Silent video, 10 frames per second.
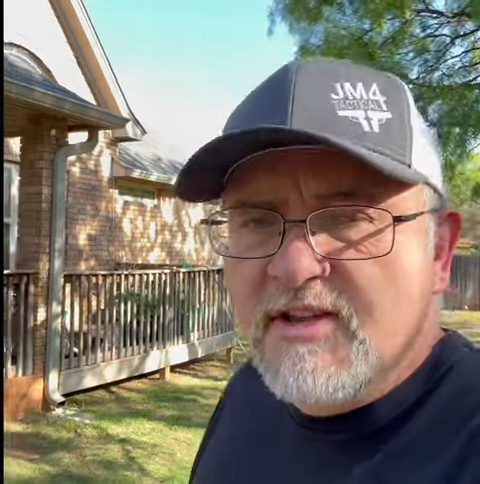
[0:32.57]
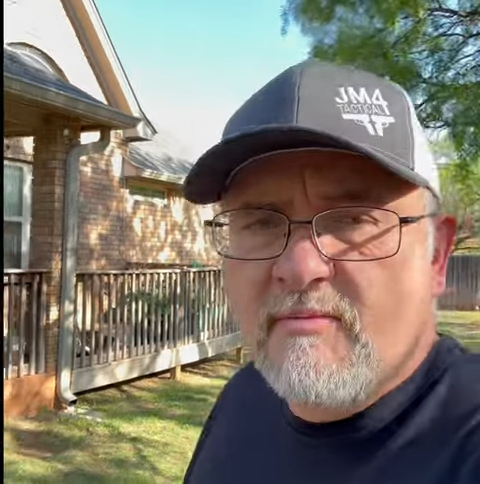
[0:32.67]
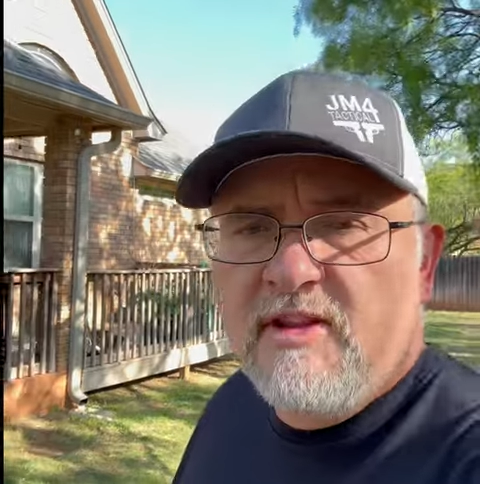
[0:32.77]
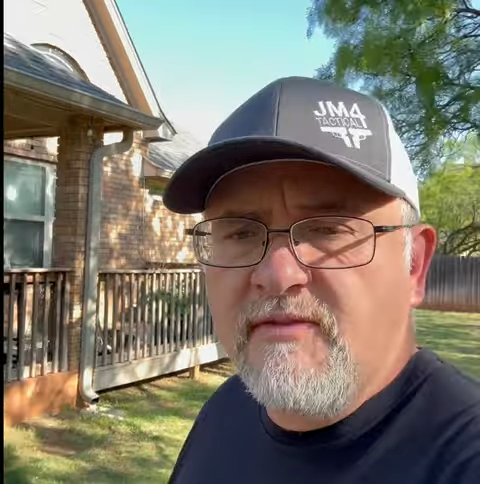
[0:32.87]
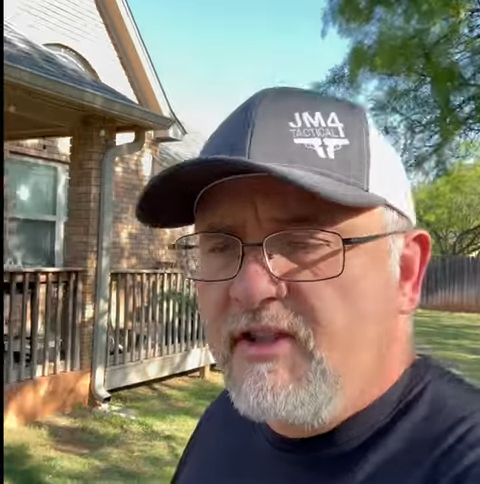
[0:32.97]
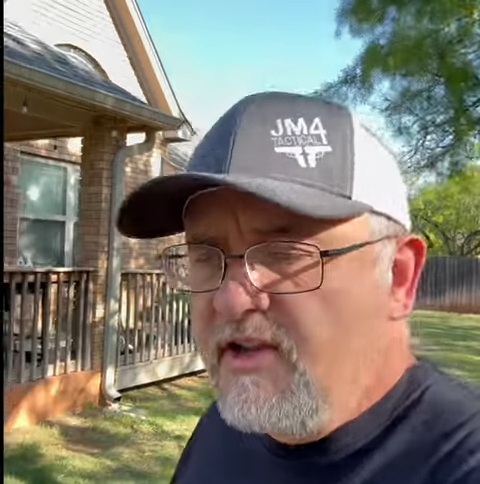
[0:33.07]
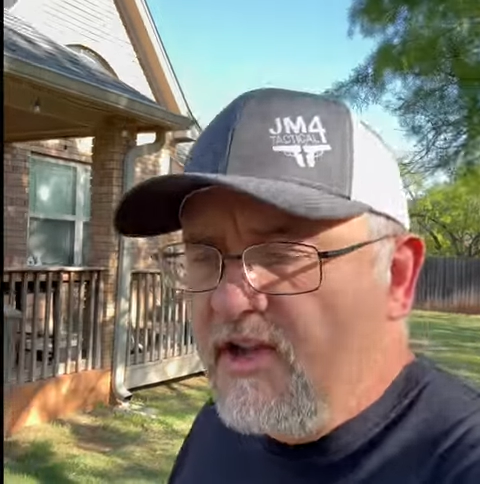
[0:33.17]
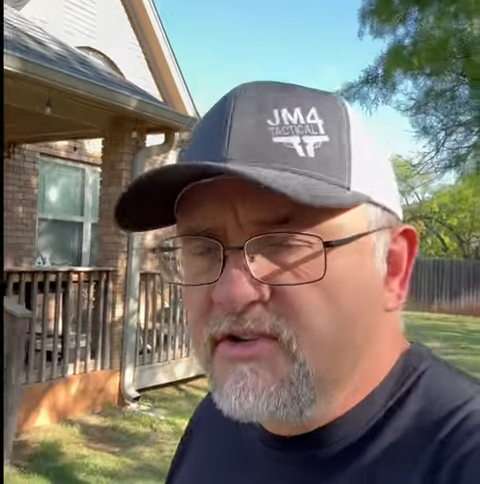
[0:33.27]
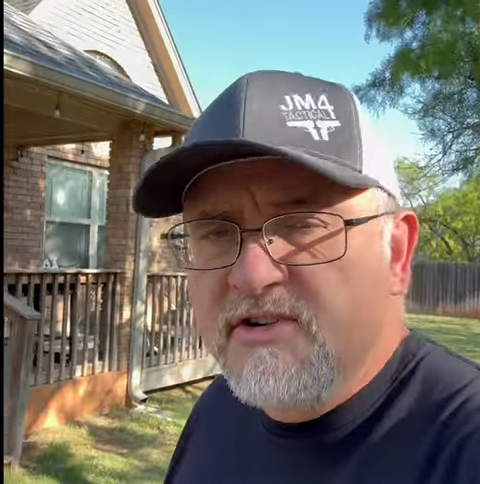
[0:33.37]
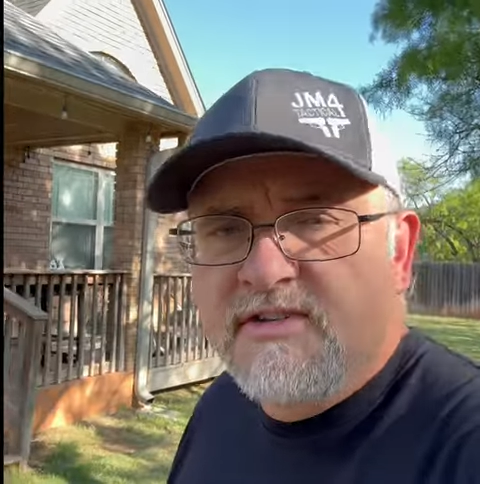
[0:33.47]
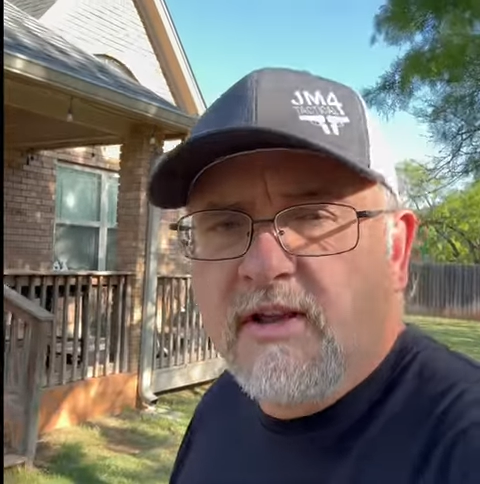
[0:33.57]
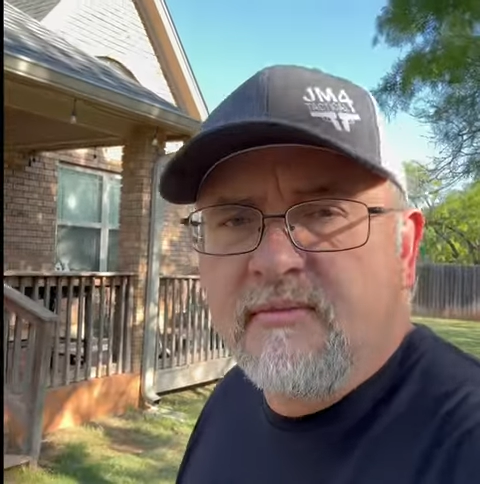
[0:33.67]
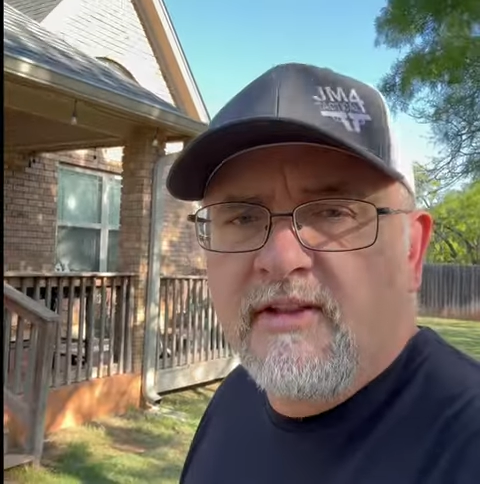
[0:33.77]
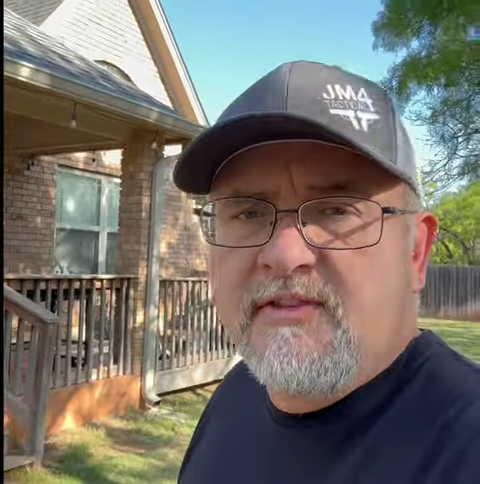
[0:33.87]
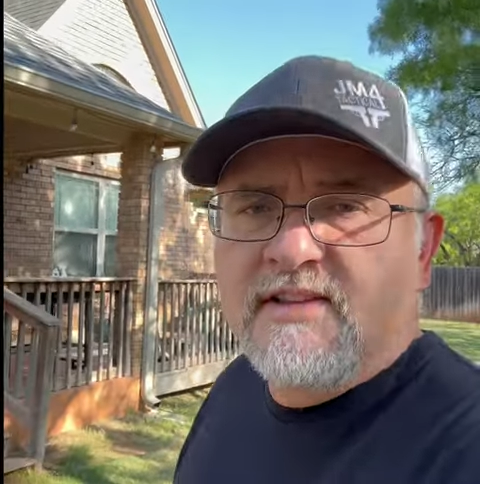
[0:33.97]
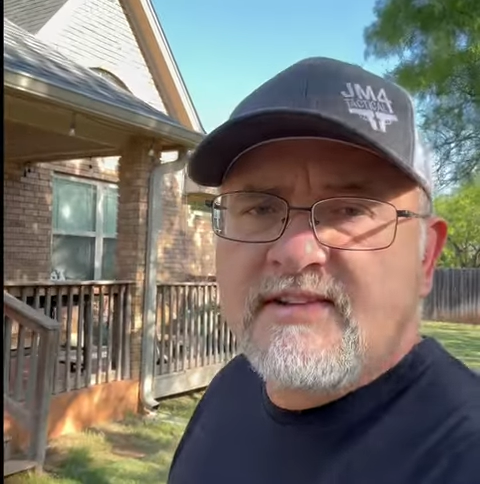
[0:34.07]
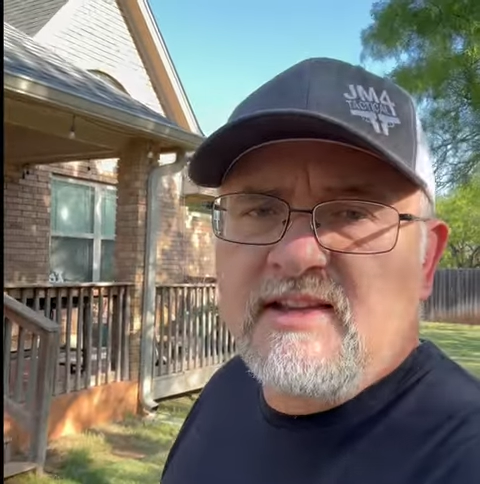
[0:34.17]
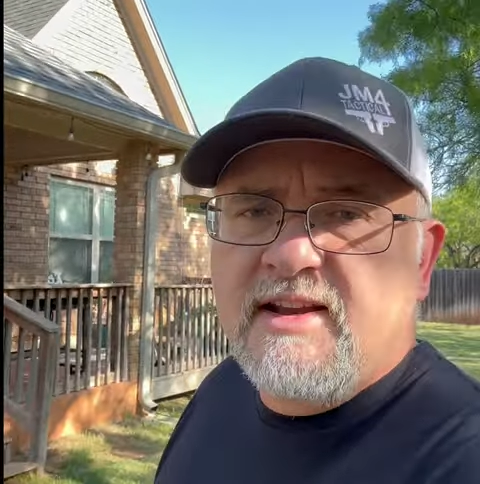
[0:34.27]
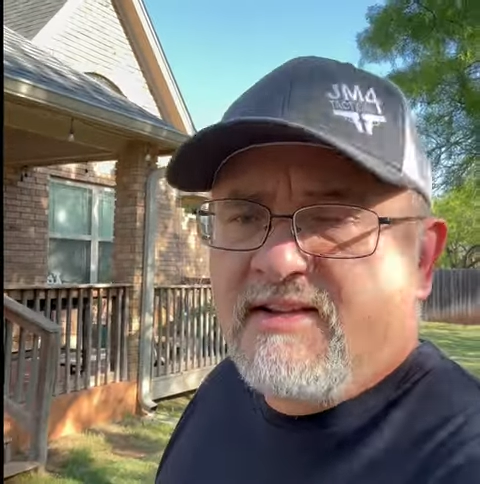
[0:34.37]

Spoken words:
Some live in the country, some live in the city.